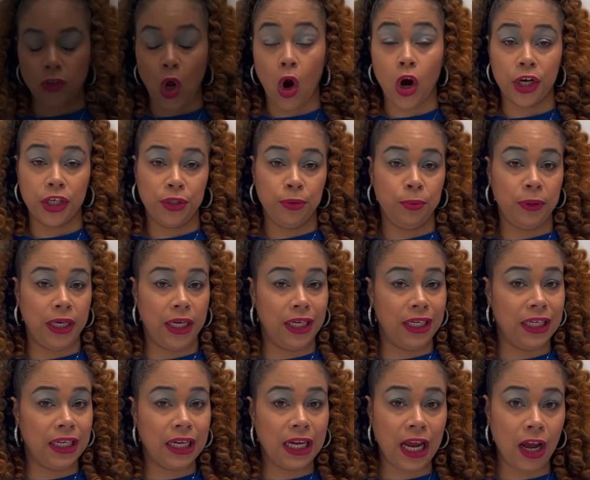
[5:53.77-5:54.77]
Are you
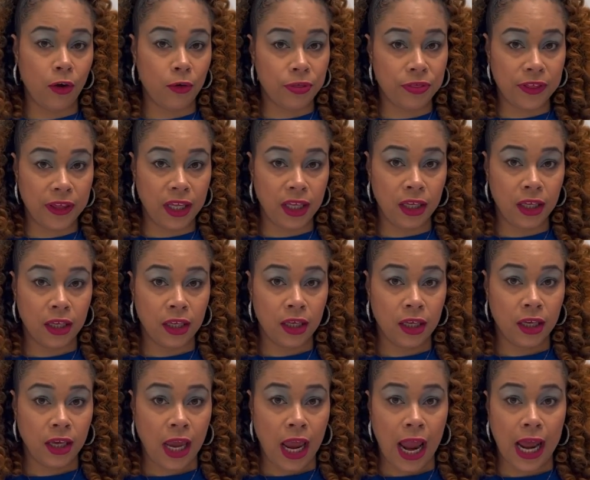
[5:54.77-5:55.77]
eating healthy?
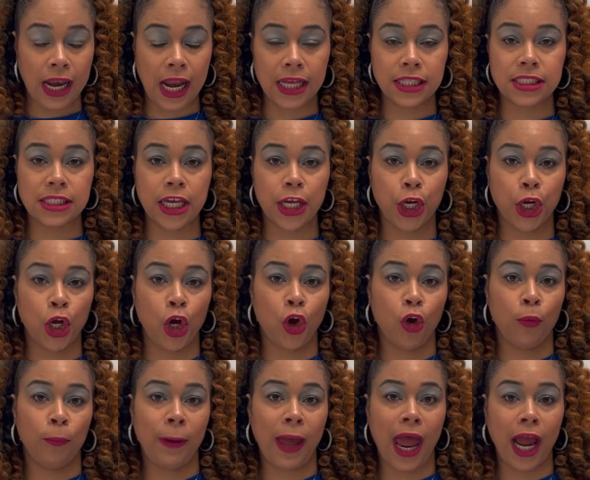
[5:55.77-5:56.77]
And that's going to
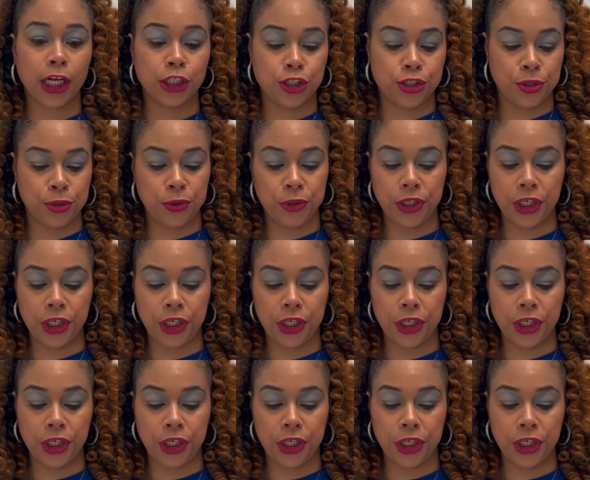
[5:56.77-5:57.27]
go back to,